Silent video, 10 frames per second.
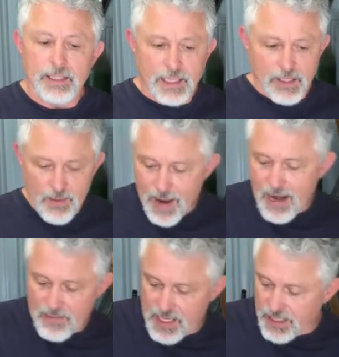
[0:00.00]
And there
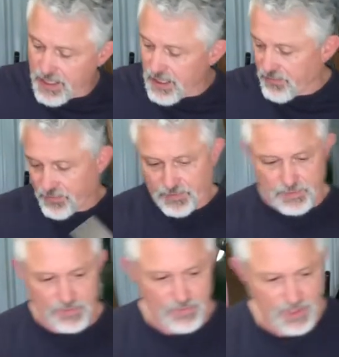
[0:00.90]
might be enough
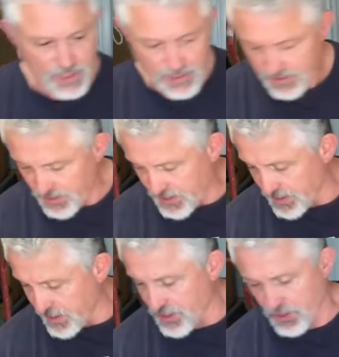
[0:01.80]
just
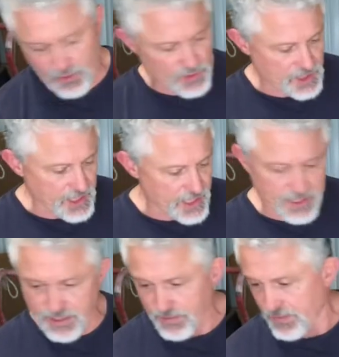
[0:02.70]
in these two
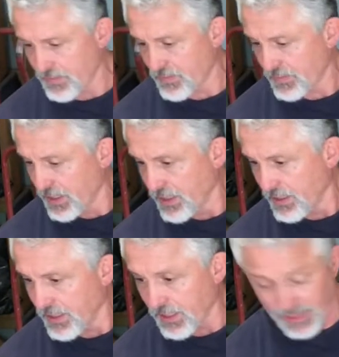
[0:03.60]
sticks at